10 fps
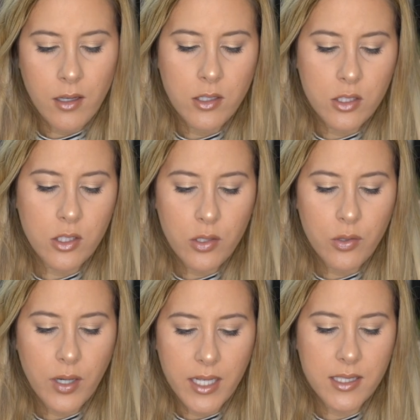show you
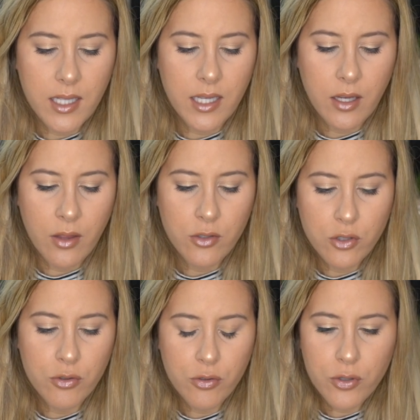guys like the
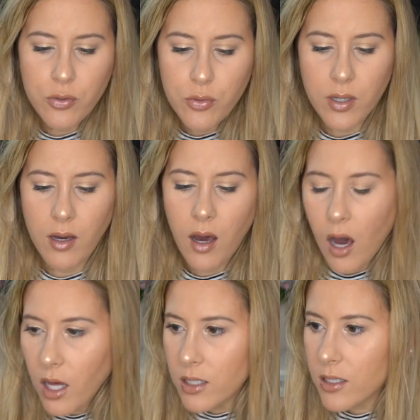true
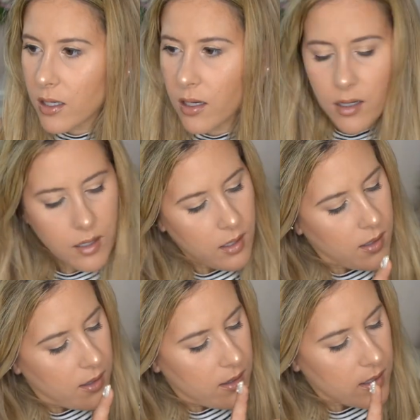color
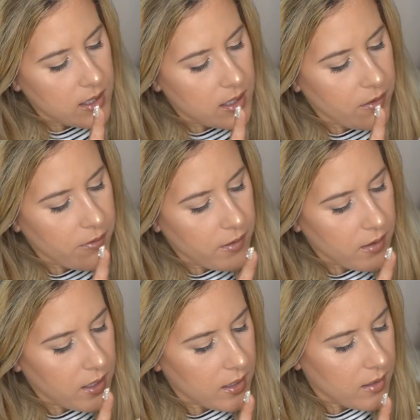because I feel
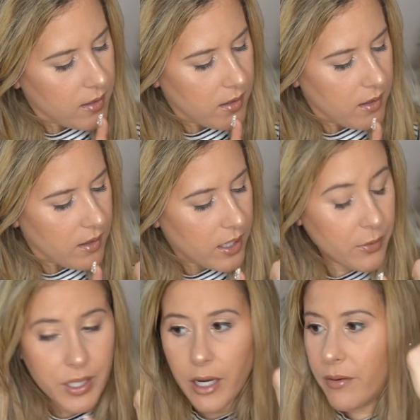like there
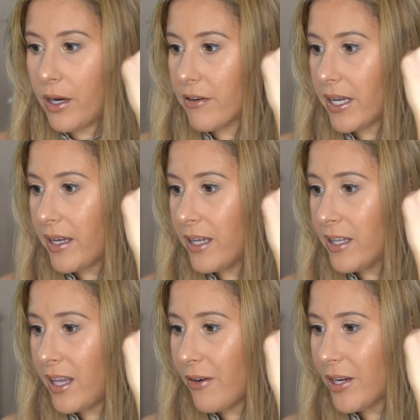we go. All right,
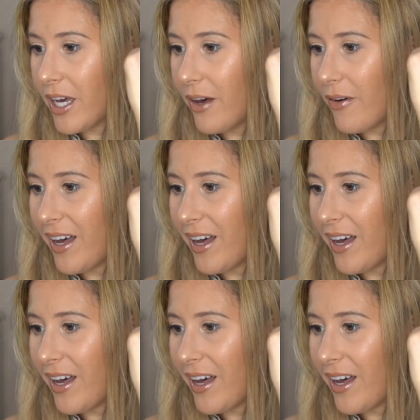there we go.